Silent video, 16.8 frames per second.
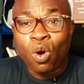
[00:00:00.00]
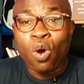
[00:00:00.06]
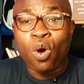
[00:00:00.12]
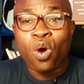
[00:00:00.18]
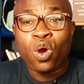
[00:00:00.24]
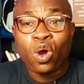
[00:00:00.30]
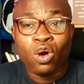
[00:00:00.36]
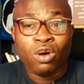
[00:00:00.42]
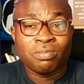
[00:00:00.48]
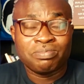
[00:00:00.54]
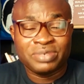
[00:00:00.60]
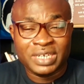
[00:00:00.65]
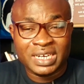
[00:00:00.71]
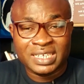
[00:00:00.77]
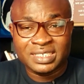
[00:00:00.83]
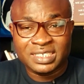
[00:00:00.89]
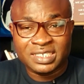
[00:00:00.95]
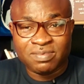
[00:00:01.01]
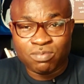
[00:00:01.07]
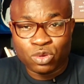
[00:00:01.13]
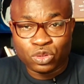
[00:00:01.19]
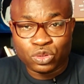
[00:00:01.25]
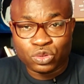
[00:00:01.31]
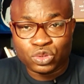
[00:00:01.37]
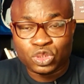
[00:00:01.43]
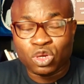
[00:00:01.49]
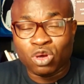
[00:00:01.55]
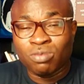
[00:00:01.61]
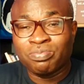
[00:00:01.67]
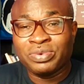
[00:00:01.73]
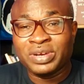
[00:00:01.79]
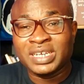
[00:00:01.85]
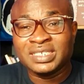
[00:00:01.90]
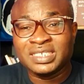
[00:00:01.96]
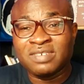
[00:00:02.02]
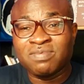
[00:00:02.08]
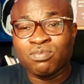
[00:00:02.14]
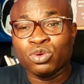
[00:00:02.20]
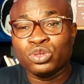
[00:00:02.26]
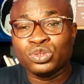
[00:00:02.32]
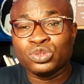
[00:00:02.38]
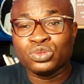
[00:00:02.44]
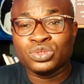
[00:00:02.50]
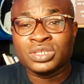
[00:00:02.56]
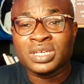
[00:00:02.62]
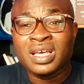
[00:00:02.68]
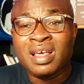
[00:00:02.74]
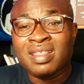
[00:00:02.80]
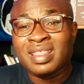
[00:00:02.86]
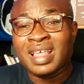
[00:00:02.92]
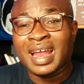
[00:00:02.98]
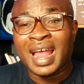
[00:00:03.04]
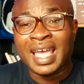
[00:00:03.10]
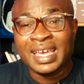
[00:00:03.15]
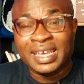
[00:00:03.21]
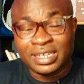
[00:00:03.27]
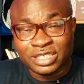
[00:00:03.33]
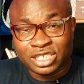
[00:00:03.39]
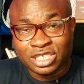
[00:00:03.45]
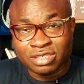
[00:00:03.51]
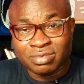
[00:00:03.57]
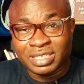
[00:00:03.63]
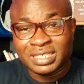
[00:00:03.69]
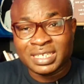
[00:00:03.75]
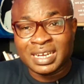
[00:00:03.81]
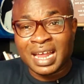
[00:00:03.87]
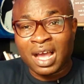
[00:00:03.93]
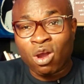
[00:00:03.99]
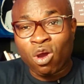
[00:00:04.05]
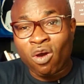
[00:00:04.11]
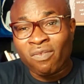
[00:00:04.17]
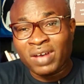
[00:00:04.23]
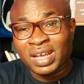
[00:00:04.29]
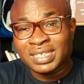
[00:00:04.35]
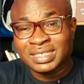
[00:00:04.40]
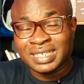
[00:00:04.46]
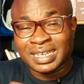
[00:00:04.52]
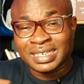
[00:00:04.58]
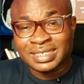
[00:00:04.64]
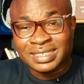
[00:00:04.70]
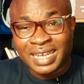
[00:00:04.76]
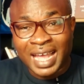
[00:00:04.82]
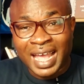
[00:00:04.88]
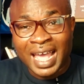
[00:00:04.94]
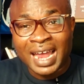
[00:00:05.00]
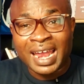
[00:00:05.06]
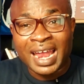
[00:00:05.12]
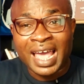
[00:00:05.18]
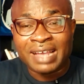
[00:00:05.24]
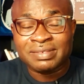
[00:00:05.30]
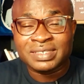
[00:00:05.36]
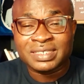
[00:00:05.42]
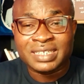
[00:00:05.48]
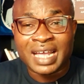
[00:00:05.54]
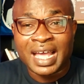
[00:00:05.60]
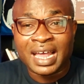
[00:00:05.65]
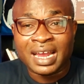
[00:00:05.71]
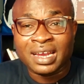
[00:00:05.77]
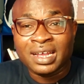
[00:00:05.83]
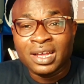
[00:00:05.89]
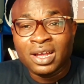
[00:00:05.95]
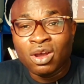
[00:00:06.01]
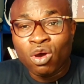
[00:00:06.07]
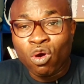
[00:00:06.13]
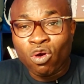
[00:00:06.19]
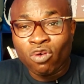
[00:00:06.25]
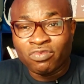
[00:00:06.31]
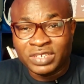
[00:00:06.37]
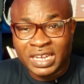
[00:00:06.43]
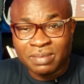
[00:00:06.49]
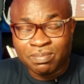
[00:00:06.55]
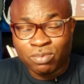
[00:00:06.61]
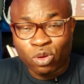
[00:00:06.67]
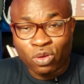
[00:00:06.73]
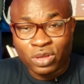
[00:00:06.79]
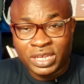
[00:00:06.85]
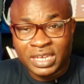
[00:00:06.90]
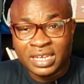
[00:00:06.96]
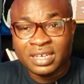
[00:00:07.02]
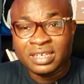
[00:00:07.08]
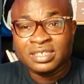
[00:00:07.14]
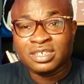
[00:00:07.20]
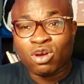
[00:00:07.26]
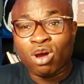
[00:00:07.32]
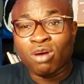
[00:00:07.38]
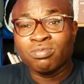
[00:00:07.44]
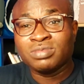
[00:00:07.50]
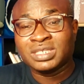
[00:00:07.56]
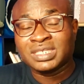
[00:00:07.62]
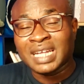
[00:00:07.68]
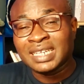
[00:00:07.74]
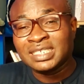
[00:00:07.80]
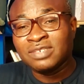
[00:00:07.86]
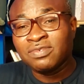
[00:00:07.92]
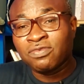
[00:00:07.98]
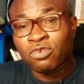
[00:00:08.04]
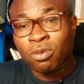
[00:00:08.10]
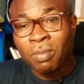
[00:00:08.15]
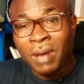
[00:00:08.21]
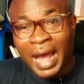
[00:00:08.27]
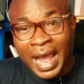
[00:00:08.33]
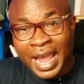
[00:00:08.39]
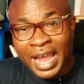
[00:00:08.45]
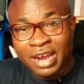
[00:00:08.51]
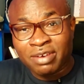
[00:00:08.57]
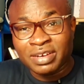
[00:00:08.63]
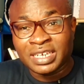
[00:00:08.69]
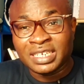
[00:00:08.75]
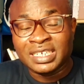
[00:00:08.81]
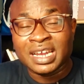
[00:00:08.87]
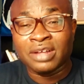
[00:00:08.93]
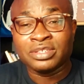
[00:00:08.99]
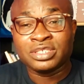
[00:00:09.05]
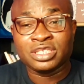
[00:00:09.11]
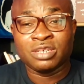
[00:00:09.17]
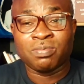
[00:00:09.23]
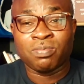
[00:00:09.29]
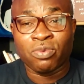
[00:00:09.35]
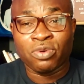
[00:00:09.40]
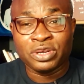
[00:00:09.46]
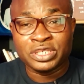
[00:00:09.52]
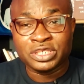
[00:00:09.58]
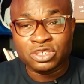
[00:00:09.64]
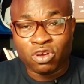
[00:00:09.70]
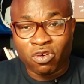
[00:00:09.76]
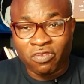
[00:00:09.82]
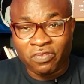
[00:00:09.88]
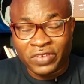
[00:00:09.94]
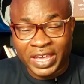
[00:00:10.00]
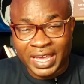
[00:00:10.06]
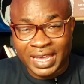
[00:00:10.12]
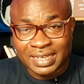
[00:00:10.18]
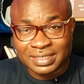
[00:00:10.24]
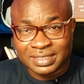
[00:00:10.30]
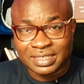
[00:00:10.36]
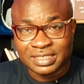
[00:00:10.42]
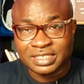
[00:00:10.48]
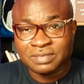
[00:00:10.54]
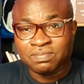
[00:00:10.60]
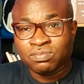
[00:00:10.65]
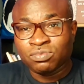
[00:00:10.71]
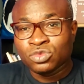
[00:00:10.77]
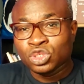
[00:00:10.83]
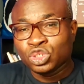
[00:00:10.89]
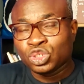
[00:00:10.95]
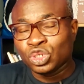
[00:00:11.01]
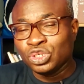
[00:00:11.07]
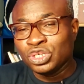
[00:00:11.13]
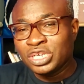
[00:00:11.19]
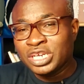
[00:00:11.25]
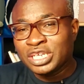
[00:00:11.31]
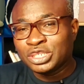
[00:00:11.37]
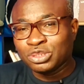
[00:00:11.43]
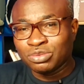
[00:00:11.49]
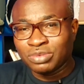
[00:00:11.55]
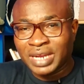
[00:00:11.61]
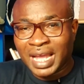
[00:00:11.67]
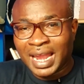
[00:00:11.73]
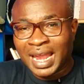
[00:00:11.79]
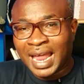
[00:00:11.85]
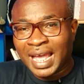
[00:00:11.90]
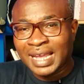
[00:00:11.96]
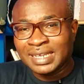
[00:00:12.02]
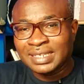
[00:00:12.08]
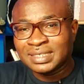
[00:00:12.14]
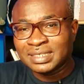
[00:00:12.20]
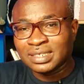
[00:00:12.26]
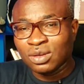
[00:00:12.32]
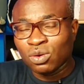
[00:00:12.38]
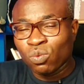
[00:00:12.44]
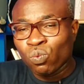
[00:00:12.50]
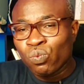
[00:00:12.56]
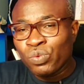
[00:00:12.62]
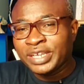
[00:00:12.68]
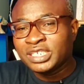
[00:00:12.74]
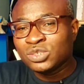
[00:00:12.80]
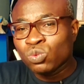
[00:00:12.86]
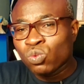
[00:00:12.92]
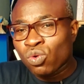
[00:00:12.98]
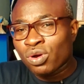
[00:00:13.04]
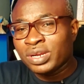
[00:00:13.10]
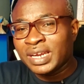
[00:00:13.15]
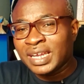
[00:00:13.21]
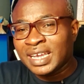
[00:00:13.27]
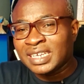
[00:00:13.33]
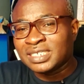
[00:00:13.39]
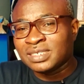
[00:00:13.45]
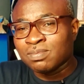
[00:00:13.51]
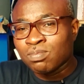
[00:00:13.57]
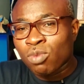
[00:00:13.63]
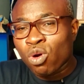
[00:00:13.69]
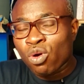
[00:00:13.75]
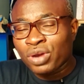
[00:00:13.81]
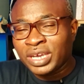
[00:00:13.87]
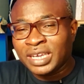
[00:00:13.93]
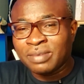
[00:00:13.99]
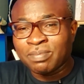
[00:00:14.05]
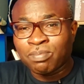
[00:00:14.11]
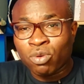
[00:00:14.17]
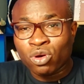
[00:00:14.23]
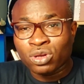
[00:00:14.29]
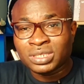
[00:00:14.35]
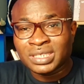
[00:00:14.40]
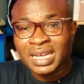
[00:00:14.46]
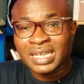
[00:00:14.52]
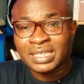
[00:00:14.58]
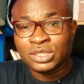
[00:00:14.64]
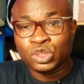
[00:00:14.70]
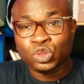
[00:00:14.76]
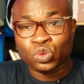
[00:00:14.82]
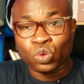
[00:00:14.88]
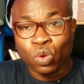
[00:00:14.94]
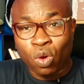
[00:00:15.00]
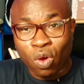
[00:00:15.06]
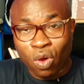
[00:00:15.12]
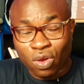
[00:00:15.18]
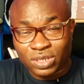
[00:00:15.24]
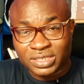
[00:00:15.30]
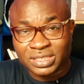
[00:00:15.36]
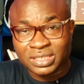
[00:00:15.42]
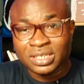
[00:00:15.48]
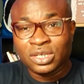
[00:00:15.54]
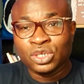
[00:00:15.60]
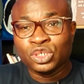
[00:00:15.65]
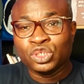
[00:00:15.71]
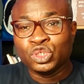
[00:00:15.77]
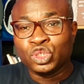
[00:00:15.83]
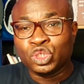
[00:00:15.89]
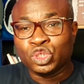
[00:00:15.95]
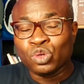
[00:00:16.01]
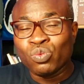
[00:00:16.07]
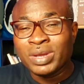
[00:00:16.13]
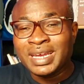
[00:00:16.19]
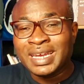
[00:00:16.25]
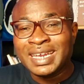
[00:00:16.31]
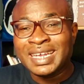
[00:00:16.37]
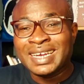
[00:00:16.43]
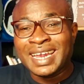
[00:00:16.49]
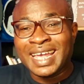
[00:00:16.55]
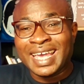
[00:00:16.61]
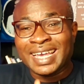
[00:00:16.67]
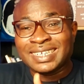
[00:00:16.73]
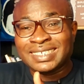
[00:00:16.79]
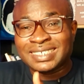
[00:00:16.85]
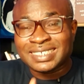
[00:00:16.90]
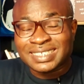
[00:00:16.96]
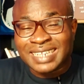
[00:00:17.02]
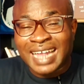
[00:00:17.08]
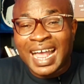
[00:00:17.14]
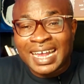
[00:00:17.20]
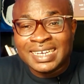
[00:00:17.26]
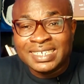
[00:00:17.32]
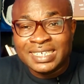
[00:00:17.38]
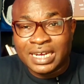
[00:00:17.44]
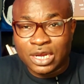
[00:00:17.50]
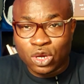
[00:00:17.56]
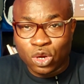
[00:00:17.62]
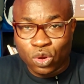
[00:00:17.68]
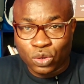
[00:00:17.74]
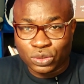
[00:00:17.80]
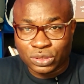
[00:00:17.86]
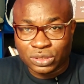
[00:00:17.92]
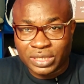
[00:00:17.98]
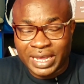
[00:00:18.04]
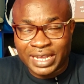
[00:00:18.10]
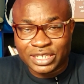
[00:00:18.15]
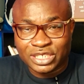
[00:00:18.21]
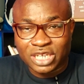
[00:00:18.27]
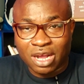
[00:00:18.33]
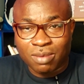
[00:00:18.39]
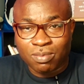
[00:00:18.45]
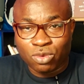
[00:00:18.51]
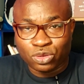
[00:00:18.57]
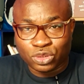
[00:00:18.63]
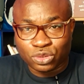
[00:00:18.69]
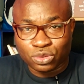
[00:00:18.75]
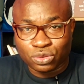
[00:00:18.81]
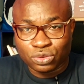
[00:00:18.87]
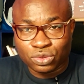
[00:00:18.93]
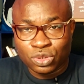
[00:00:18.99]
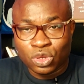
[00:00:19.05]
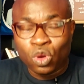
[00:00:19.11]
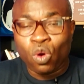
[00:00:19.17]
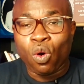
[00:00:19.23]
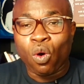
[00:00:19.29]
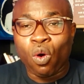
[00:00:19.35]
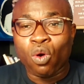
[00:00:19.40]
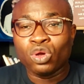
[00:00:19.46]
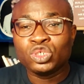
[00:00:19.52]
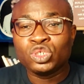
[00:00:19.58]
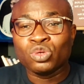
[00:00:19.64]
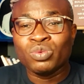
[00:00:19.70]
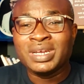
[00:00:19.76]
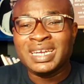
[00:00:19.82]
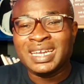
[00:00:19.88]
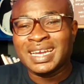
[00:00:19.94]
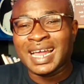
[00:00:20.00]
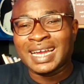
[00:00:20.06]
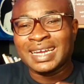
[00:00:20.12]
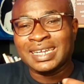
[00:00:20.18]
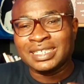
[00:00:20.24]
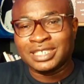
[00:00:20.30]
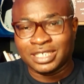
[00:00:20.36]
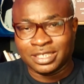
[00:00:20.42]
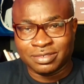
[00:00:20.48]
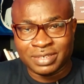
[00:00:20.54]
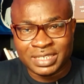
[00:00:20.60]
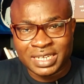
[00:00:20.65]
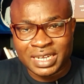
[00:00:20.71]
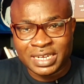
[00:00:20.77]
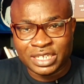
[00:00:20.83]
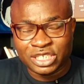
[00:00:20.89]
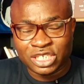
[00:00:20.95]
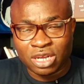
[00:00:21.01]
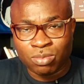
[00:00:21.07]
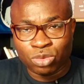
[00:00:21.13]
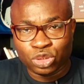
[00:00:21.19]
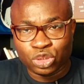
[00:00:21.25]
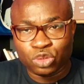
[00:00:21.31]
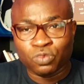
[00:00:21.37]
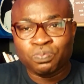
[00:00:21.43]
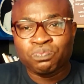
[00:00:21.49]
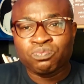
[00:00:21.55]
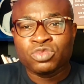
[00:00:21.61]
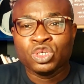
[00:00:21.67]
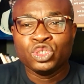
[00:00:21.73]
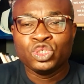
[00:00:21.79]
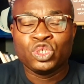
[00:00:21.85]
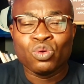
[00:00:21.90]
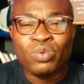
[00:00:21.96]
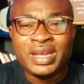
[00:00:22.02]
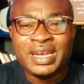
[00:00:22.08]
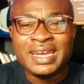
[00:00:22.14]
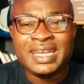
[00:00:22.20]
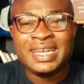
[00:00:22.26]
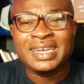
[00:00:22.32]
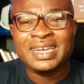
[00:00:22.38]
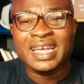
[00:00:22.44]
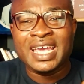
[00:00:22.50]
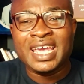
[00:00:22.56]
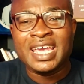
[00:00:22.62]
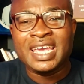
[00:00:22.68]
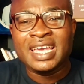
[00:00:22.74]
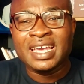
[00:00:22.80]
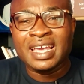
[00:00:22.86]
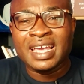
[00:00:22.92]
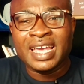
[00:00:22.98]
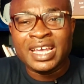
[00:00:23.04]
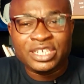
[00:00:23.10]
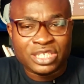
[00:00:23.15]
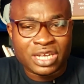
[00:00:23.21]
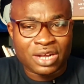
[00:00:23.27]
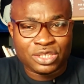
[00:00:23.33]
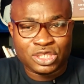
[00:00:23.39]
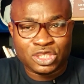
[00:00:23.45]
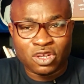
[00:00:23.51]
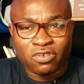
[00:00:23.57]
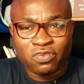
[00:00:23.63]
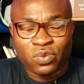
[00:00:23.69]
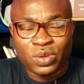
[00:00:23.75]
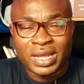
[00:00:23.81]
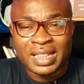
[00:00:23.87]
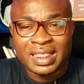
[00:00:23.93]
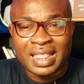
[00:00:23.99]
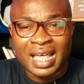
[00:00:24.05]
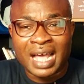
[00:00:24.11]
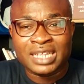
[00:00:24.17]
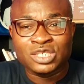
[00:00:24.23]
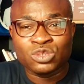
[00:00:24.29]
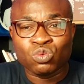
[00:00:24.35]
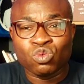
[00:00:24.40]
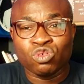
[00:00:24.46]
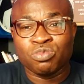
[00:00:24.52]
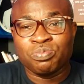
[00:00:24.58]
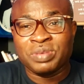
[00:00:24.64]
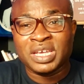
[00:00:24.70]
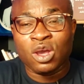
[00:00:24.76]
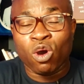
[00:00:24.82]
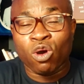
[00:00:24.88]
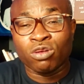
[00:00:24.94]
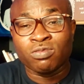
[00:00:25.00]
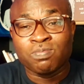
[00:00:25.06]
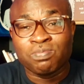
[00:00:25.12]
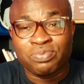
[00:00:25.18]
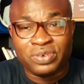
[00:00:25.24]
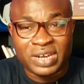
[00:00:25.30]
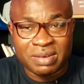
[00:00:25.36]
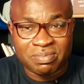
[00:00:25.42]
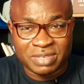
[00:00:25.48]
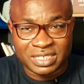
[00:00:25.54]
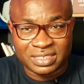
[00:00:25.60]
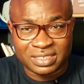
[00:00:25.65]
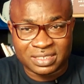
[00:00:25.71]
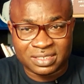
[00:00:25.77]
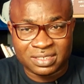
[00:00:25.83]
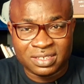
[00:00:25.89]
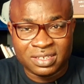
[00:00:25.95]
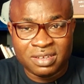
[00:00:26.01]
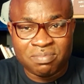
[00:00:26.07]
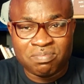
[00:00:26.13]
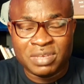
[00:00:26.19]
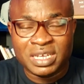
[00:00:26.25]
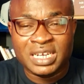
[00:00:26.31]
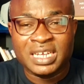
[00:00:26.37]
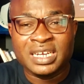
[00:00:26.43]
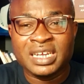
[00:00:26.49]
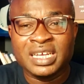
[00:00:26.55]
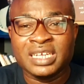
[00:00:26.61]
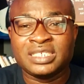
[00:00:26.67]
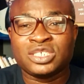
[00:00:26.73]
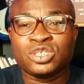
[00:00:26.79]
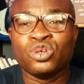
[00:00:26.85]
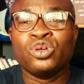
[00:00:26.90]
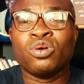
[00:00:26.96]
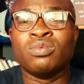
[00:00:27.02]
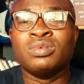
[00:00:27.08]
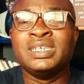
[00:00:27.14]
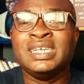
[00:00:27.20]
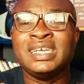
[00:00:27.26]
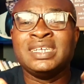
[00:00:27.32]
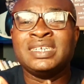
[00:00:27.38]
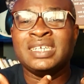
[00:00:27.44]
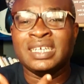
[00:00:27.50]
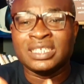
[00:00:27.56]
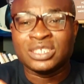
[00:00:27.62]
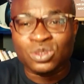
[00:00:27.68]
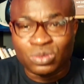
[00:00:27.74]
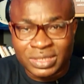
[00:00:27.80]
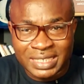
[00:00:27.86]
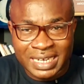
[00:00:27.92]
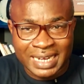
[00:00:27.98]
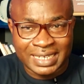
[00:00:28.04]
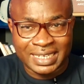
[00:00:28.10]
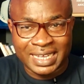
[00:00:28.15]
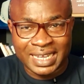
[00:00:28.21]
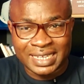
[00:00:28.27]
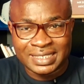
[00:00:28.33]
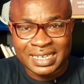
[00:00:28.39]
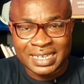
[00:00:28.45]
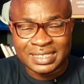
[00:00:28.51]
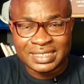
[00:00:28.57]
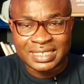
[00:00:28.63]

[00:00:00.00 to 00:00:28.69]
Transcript: or comprehensive modules. Comprehensive modules that are integrated, that covers the entire lifestyle of the employee, starting from hiring down to the point of exit. So you need to realize which one is more important to us. Do we need a standalone HR model, or do we need an integrated HR model? Do we need a HR software that would be on-premise, meaning it's going to need its own dedicated